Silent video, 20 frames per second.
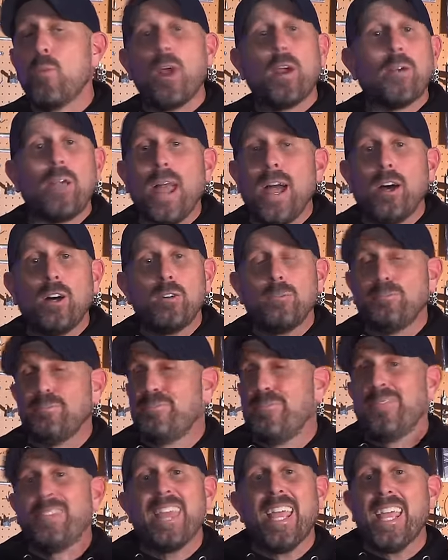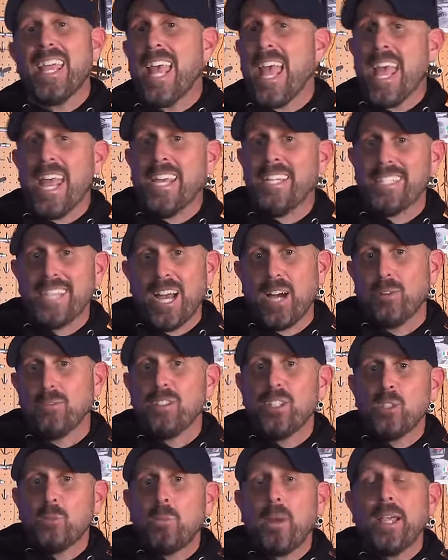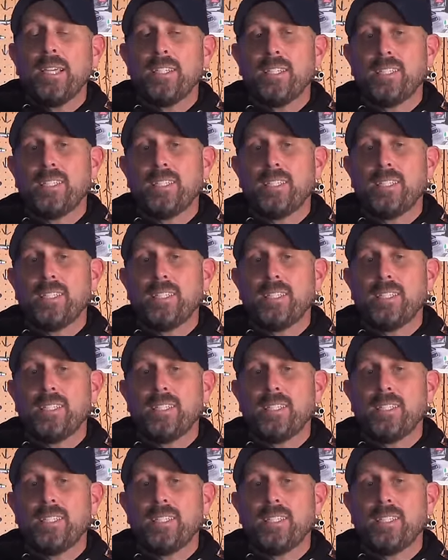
wear out, they age out, just by